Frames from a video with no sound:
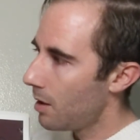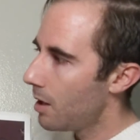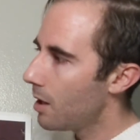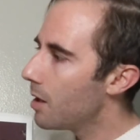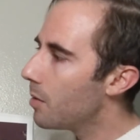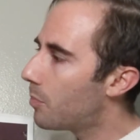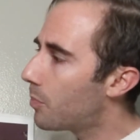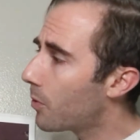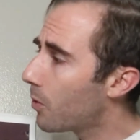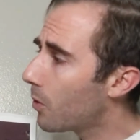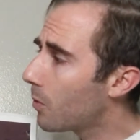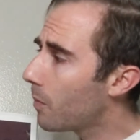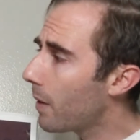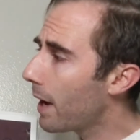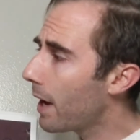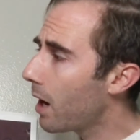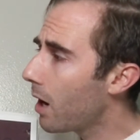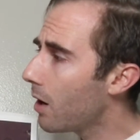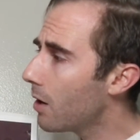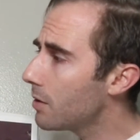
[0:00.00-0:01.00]
It broke my
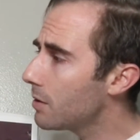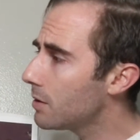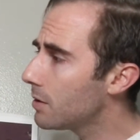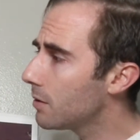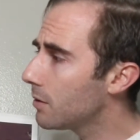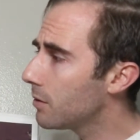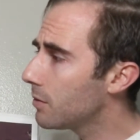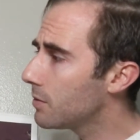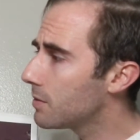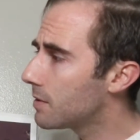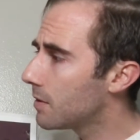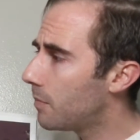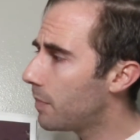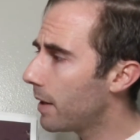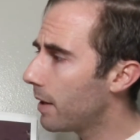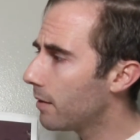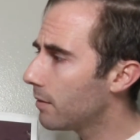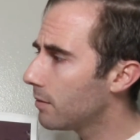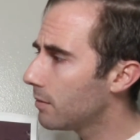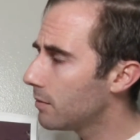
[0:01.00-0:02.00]
heart to lose the
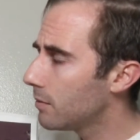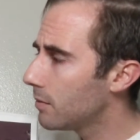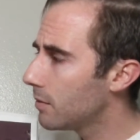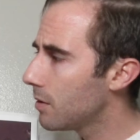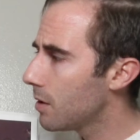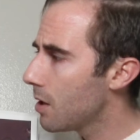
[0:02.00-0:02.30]
bell.